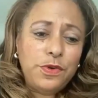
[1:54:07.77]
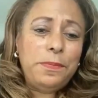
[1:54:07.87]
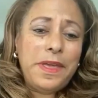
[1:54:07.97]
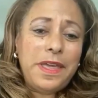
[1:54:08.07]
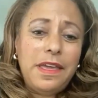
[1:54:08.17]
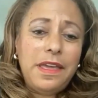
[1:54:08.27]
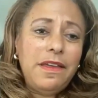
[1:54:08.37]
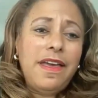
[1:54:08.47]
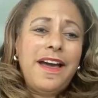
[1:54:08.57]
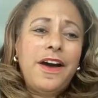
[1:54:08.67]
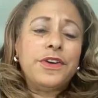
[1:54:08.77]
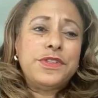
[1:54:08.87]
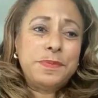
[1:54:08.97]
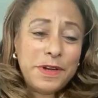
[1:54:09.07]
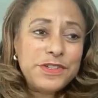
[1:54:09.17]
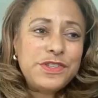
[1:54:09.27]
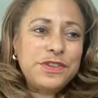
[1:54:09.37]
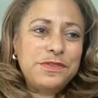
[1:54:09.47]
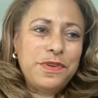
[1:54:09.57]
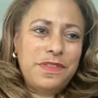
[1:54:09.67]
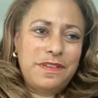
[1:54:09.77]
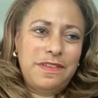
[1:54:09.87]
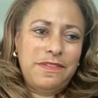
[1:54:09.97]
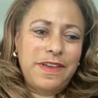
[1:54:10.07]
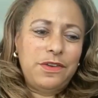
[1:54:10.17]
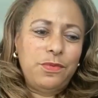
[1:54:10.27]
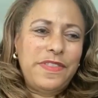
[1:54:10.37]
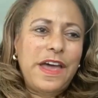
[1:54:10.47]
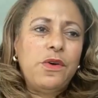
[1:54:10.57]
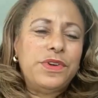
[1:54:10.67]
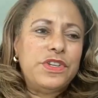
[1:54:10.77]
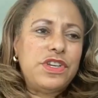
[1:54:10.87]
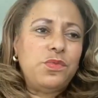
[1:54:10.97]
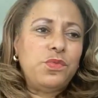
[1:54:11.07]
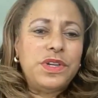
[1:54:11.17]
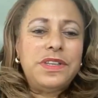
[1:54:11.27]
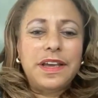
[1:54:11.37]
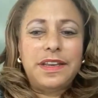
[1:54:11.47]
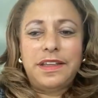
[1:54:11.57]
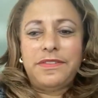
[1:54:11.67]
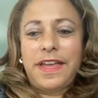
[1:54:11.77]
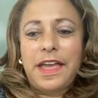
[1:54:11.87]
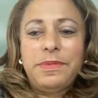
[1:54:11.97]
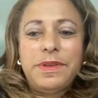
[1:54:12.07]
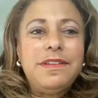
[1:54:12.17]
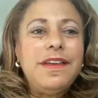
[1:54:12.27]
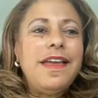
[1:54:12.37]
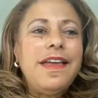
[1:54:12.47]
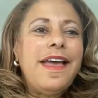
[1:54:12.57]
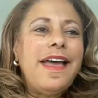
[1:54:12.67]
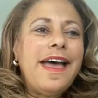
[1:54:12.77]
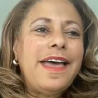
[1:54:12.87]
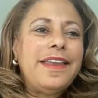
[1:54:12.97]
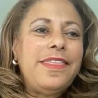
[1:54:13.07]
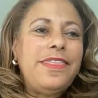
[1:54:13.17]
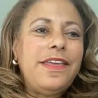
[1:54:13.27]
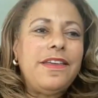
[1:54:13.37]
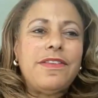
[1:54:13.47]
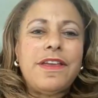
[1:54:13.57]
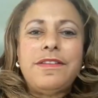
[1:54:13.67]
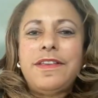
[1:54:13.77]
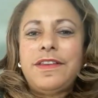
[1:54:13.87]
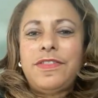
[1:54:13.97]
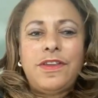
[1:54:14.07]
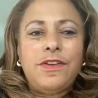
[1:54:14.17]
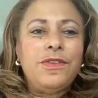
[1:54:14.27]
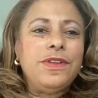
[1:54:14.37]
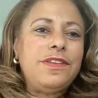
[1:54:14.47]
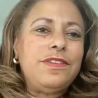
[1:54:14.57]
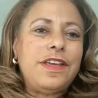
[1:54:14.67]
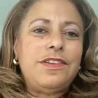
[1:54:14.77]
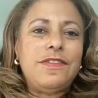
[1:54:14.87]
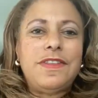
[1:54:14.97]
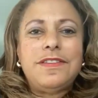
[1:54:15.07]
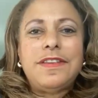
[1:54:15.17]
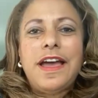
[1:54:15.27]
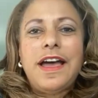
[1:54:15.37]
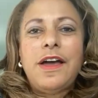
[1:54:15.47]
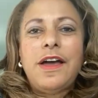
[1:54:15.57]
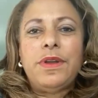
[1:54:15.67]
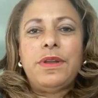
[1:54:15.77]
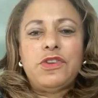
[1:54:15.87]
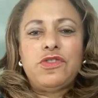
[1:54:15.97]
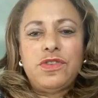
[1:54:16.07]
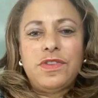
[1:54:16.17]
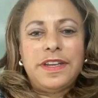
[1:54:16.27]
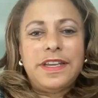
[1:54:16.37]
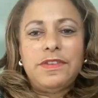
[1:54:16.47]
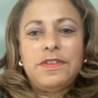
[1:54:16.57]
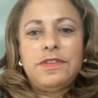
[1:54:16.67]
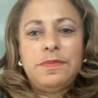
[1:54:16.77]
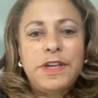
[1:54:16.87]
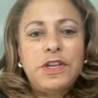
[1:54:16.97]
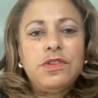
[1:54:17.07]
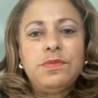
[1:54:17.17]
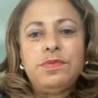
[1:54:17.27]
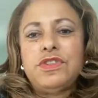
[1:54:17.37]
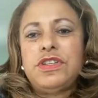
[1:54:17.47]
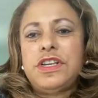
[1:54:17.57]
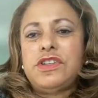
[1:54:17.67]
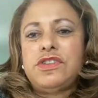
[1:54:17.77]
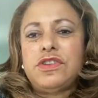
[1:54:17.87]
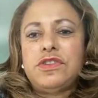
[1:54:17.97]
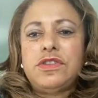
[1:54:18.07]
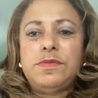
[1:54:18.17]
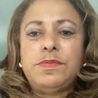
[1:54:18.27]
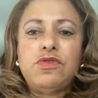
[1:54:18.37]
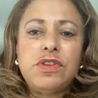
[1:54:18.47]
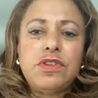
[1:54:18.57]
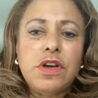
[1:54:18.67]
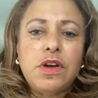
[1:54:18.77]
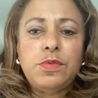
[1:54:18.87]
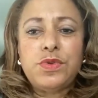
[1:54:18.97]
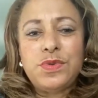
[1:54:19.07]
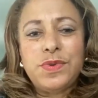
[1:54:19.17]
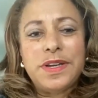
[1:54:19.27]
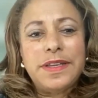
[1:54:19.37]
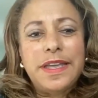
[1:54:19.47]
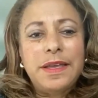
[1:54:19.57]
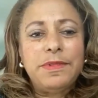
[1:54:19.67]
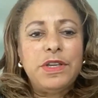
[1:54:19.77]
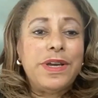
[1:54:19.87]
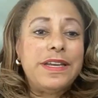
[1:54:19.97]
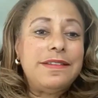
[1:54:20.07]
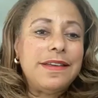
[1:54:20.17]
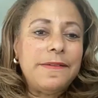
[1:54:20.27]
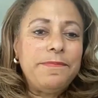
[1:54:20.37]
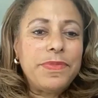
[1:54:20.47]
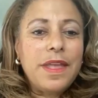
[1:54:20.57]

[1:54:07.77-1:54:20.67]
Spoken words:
for being our sponsor for this event, without which it would not have happened. And I think, as I did at the early stage of this, I want to make sure that I give a special appreciation to Patricia Abuzua, Emily Weta,